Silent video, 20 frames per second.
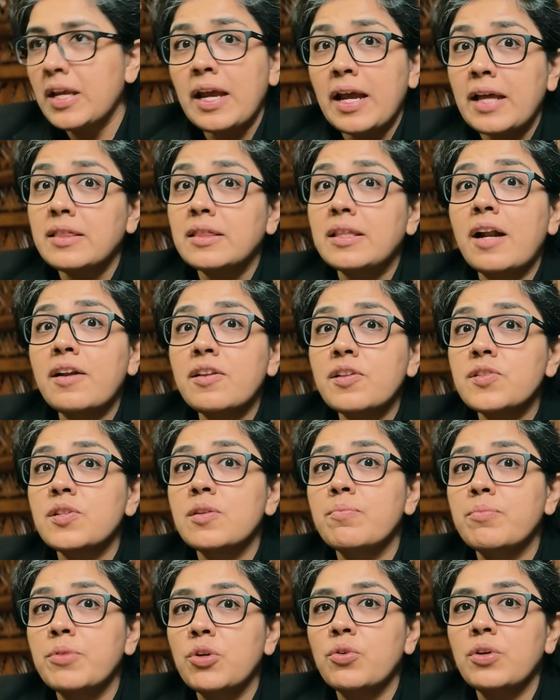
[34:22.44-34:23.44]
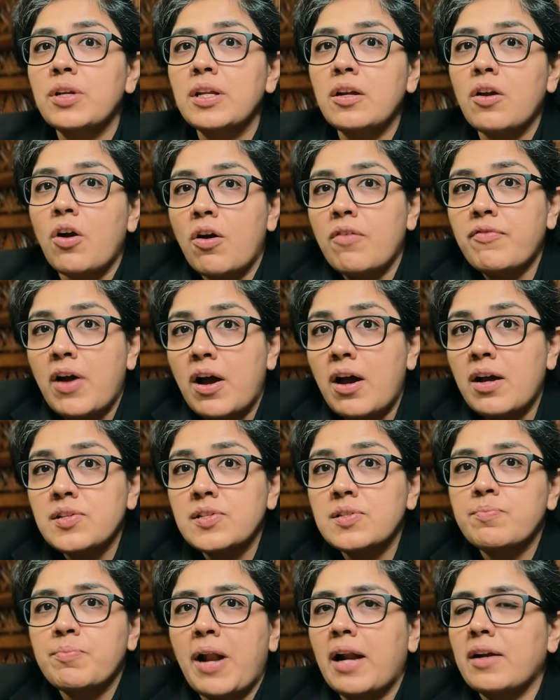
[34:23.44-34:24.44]
And that is the beauty of
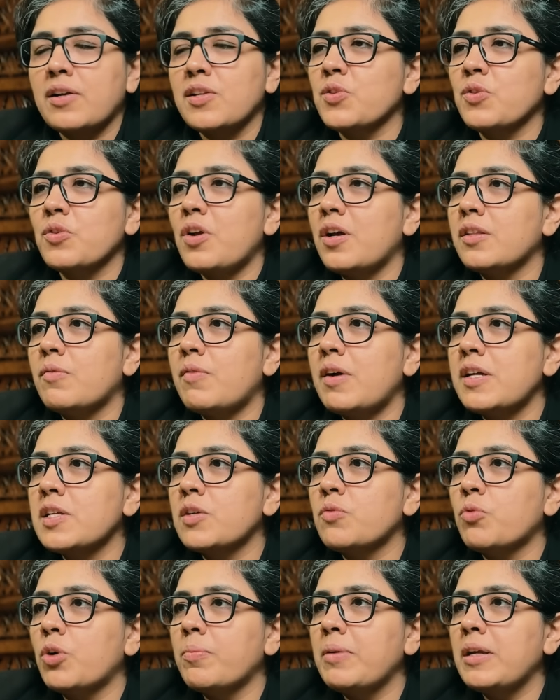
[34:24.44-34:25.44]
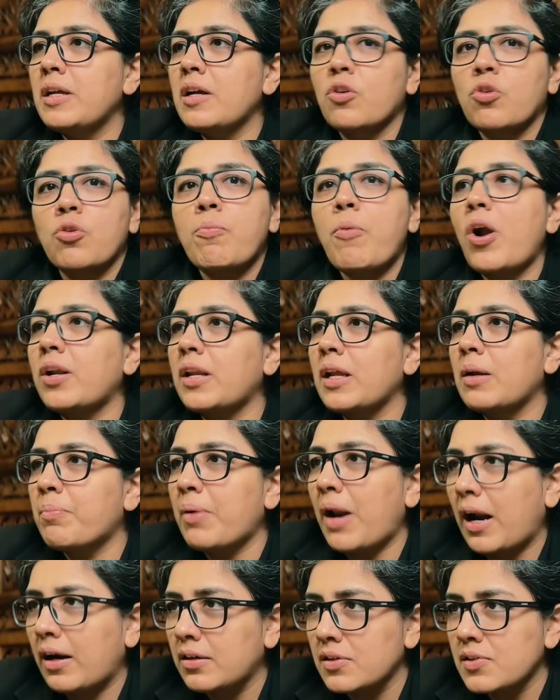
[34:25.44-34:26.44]
us practice, you know, otherwise it would be a robotic
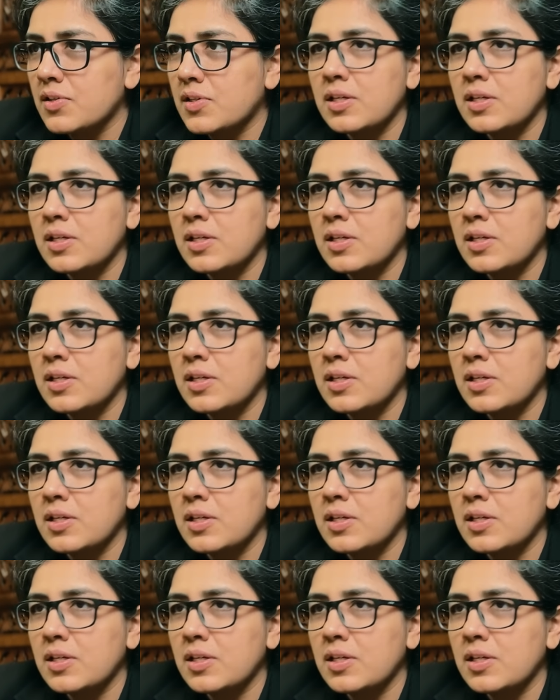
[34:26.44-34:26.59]
practice.